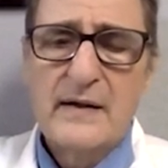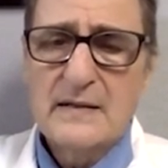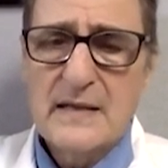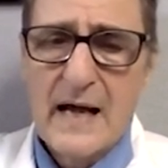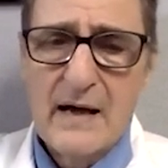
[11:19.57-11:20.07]

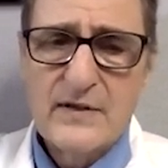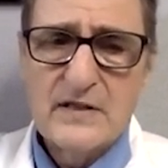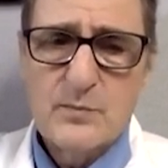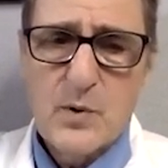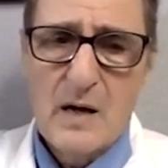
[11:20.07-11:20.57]
doesn't have
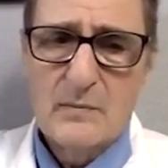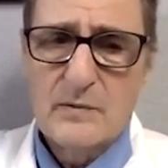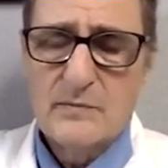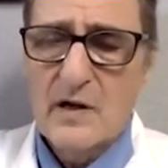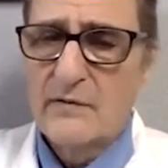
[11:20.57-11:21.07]
these
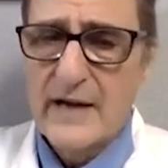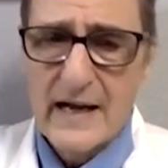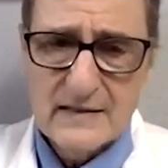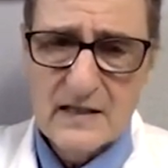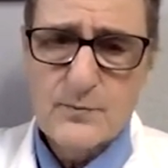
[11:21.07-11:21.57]
problems of
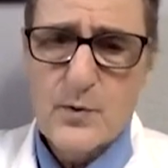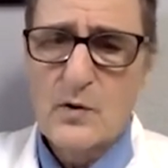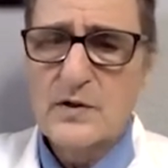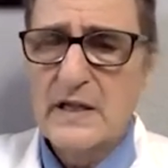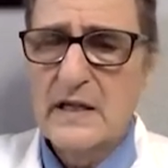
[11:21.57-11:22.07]
excess
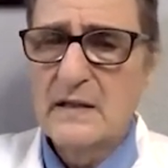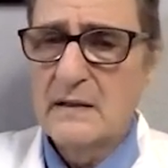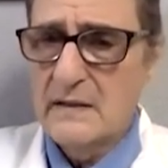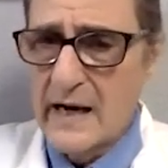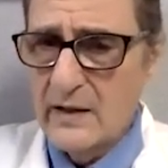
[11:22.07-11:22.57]

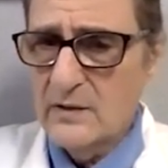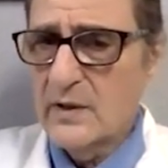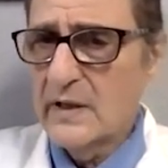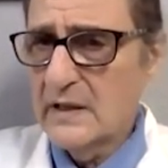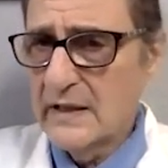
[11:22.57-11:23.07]
protein,
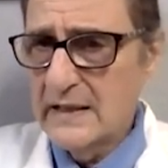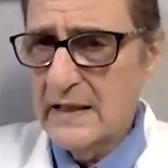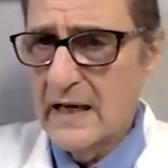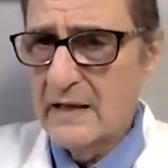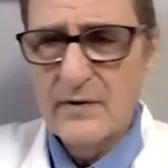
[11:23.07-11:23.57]
dieldrin and
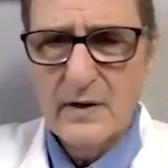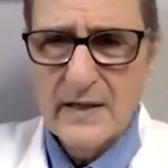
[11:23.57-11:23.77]
lindane,